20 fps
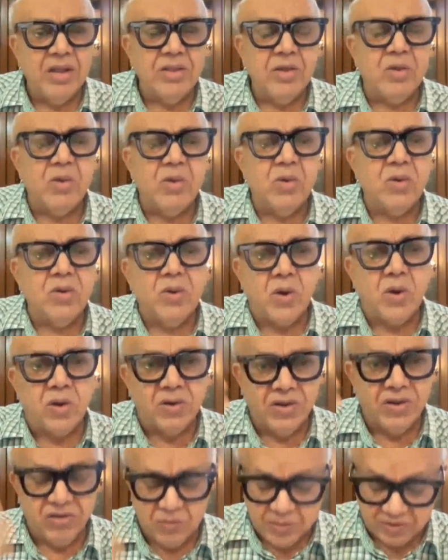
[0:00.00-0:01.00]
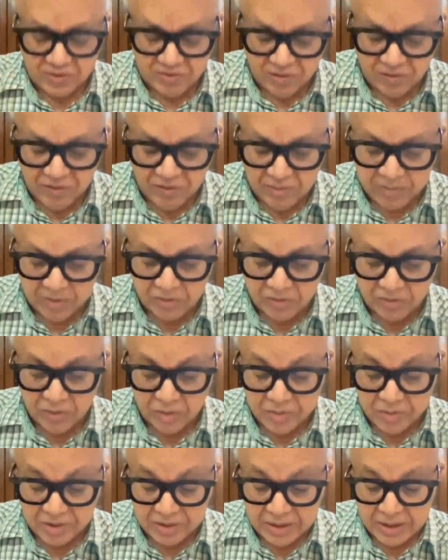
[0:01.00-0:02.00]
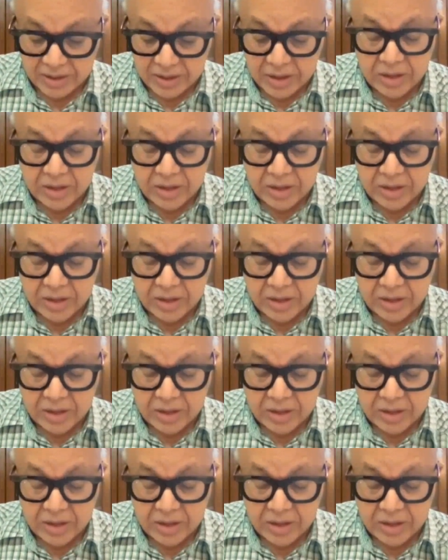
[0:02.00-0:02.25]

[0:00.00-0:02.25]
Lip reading: The court orders specific performance.